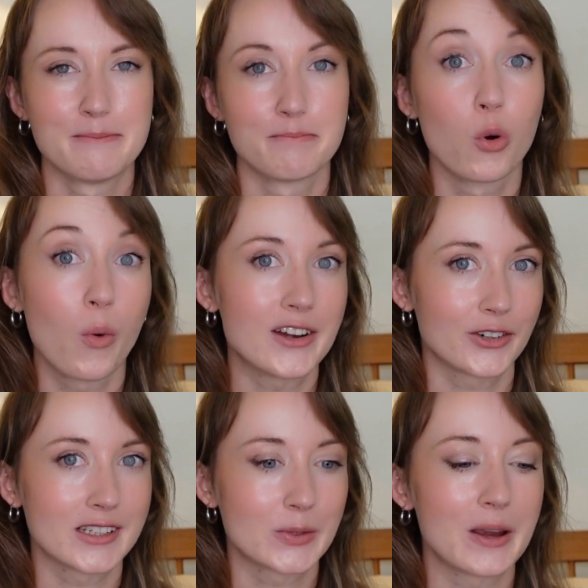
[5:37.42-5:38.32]
ball winder
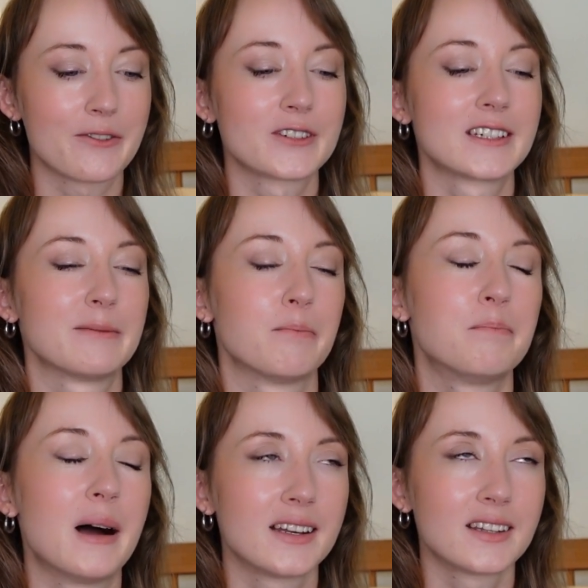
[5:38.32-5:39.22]
and Swift,
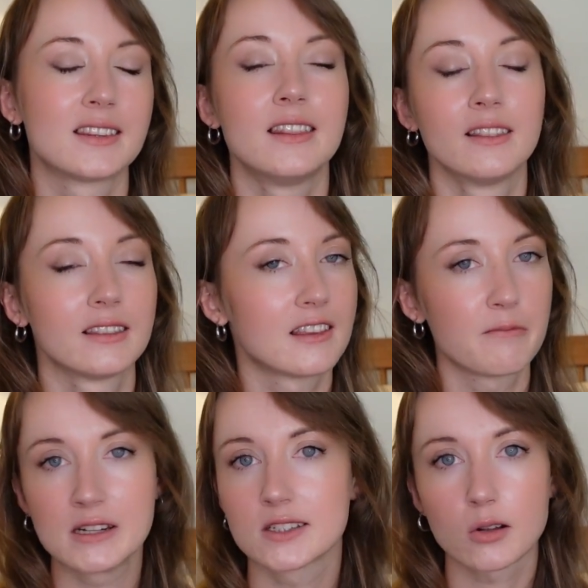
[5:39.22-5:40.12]
but they've
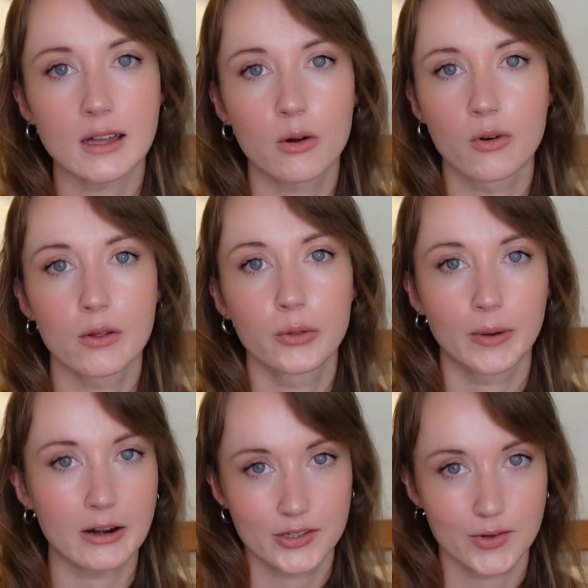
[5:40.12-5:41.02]
been sold out all
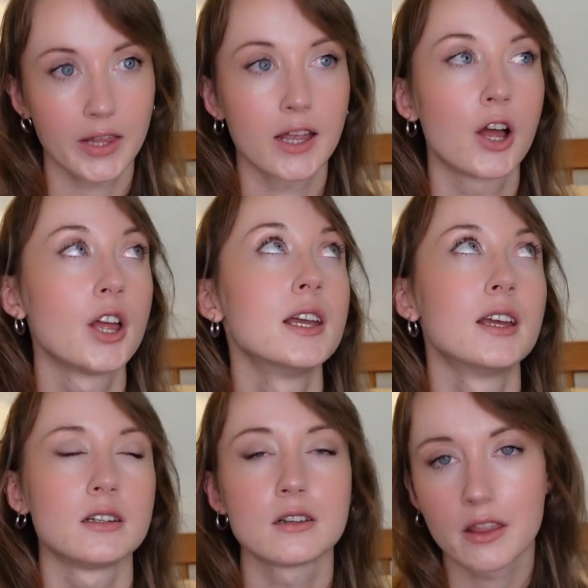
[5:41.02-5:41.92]
throughout Australia.
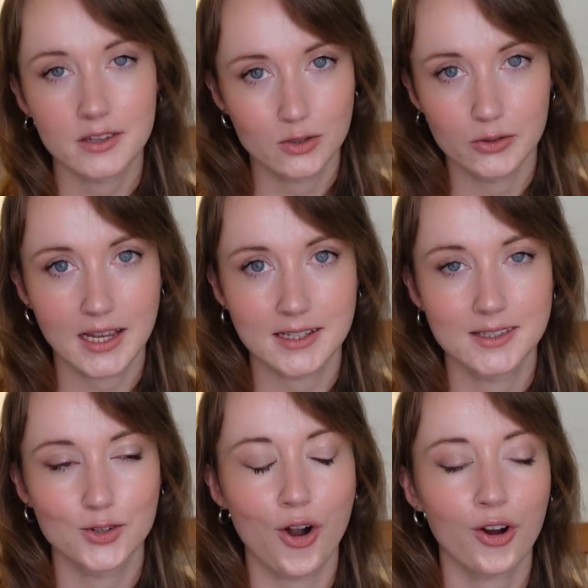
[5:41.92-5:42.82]
None of the stores had
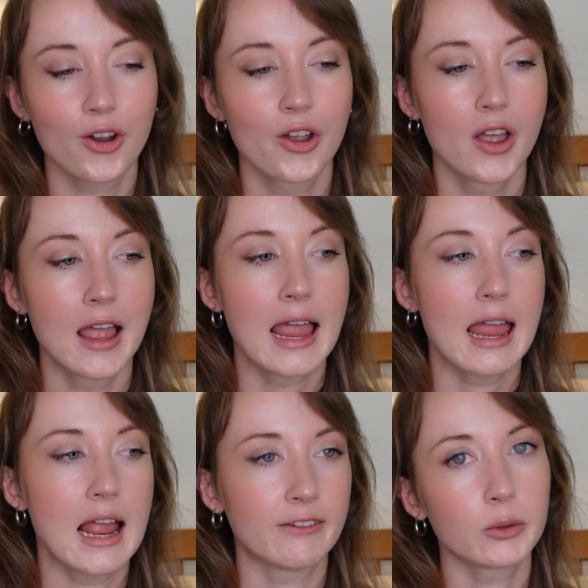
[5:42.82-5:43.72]
stock.
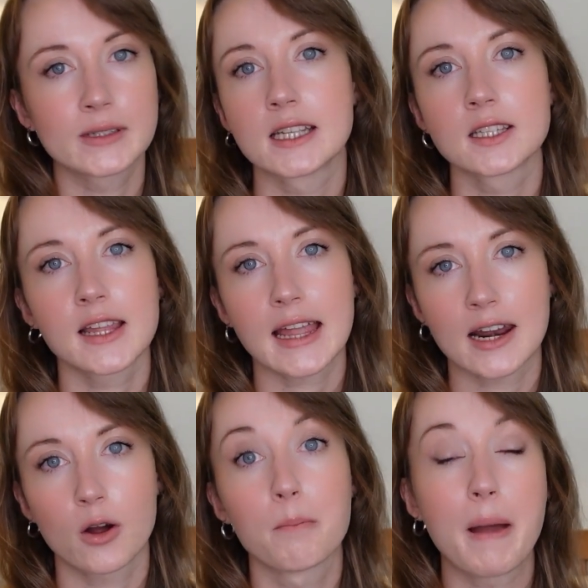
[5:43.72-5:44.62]
Everyone said that they had
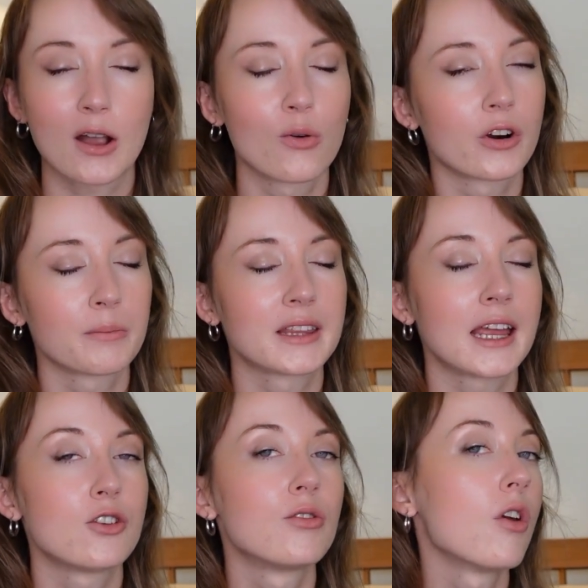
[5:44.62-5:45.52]
it on back order, but
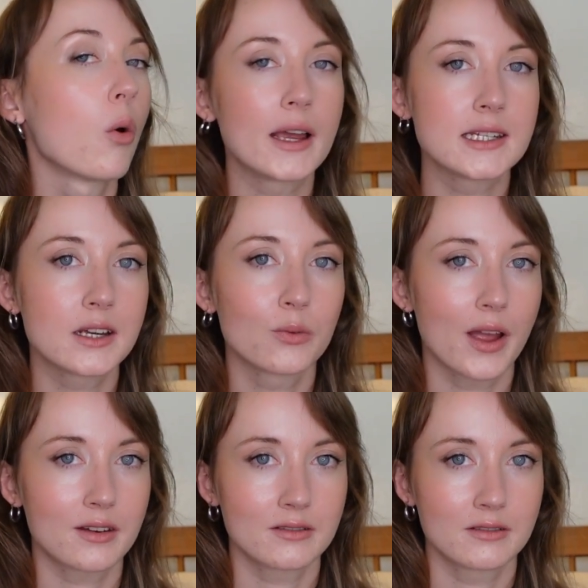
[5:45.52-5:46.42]
they had no idea
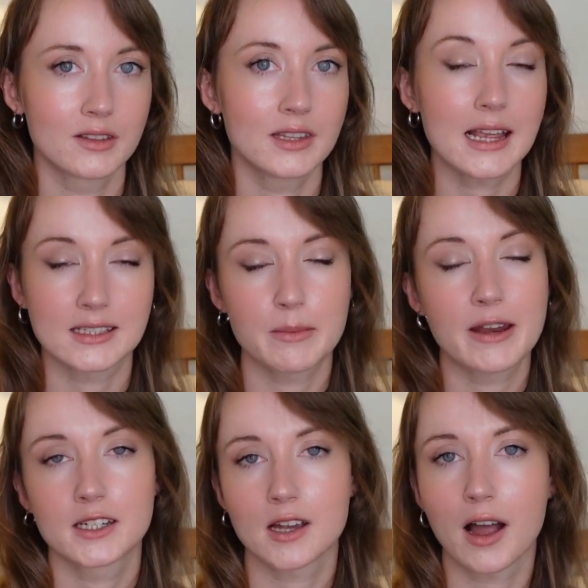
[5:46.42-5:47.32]
when the
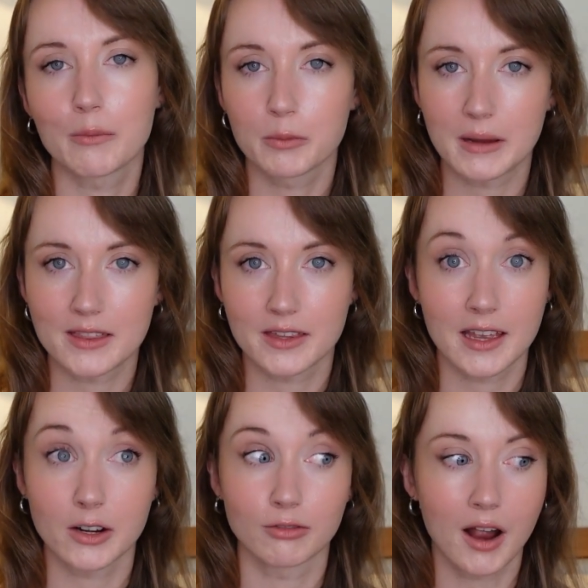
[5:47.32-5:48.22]
estimated time would be that
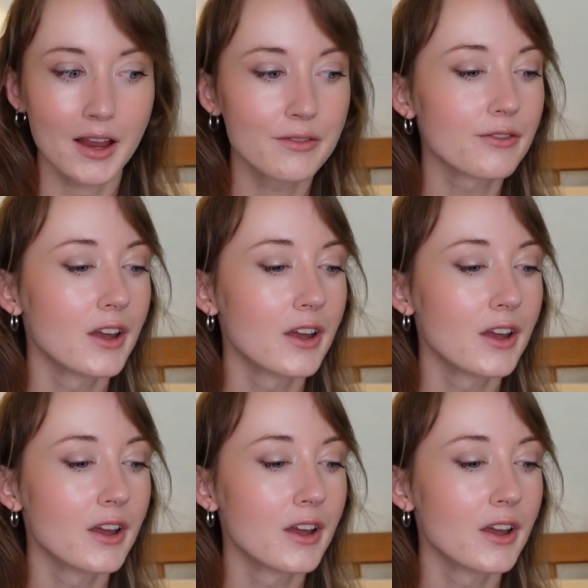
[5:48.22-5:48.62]
they'd arrive.